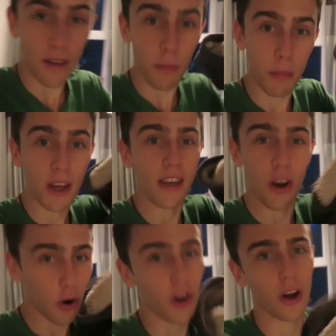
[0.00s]
have a bloody
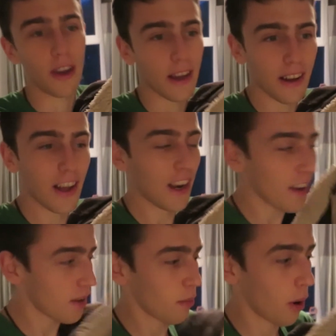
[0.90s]
hook on it.
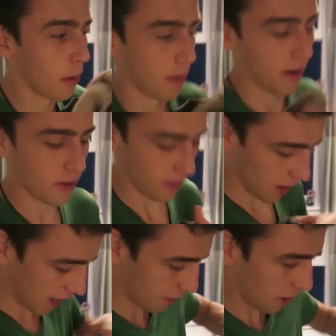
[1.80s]
That's the problem. I have to
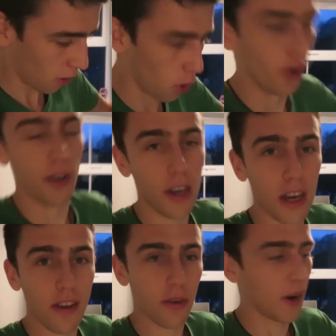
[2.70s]
hang it by the hood,
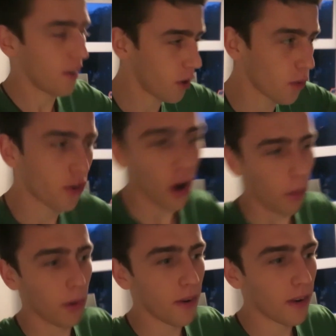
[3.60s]
so it has to go on
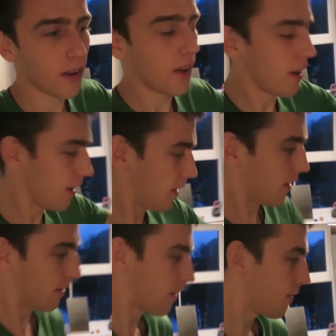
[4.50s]
top.
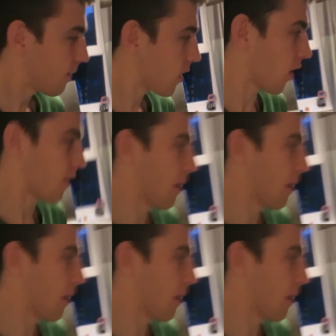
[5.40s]
God